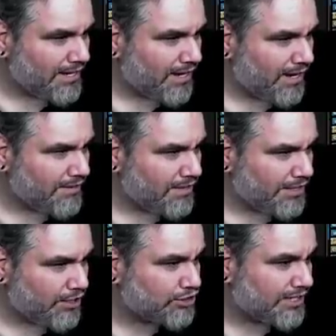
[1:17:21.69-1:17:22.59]
I, I
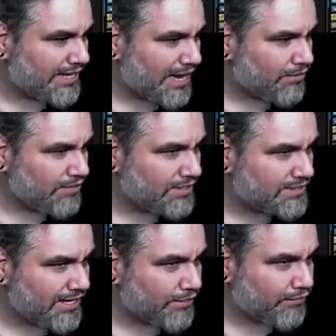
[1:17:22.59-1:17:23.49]
like, you're just going to counter
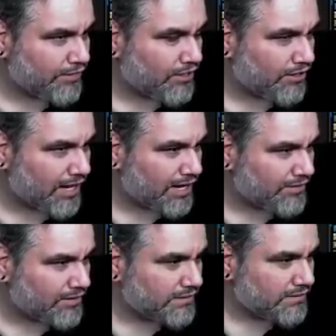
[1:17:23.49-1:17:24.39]
this and get a free card out
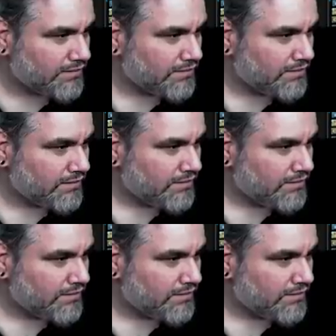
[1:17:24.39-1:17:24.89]
of it. Yeah.